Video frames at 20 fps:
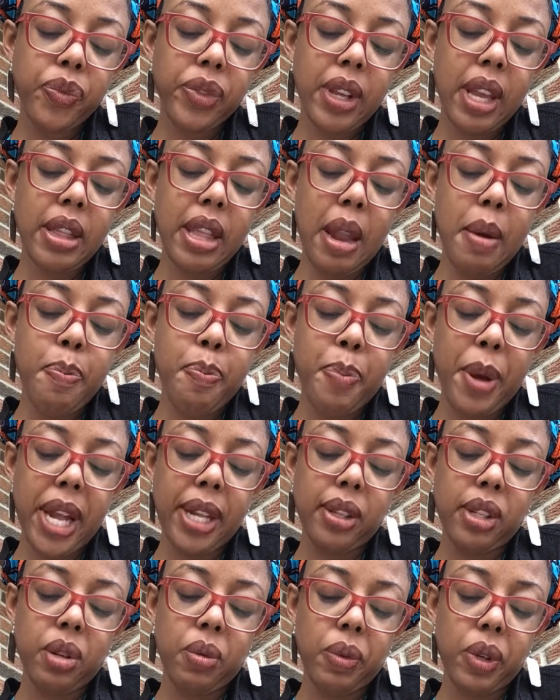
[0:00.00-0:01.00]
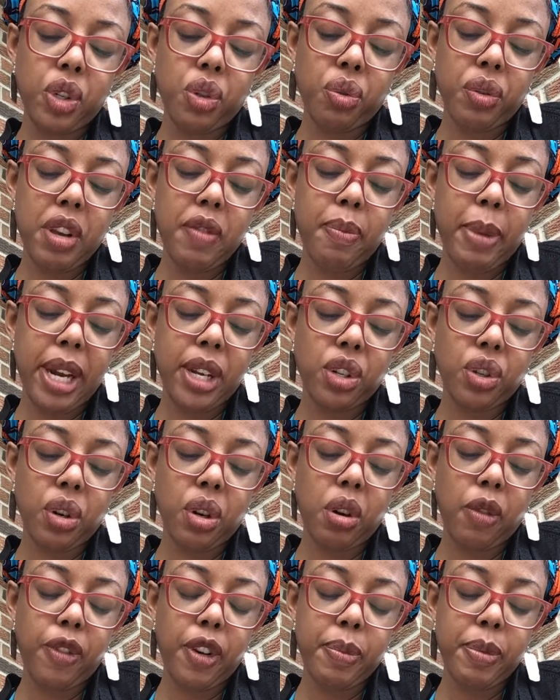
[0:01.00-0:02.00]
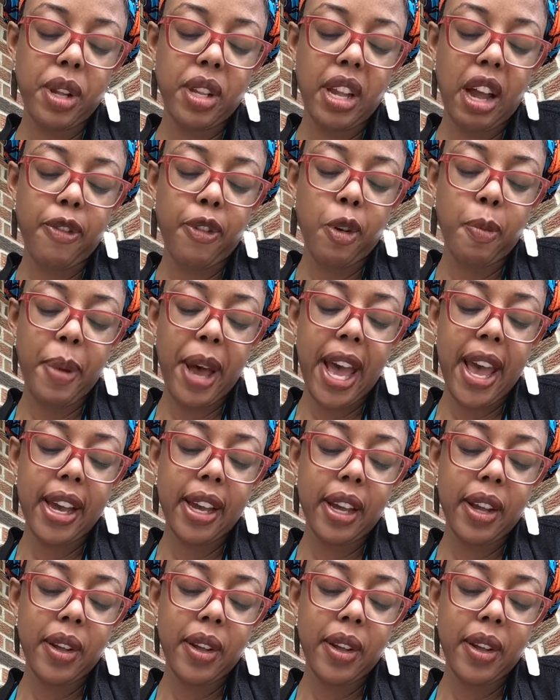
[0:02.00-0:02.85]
and then bent to retrieve my journal from the duffel bag.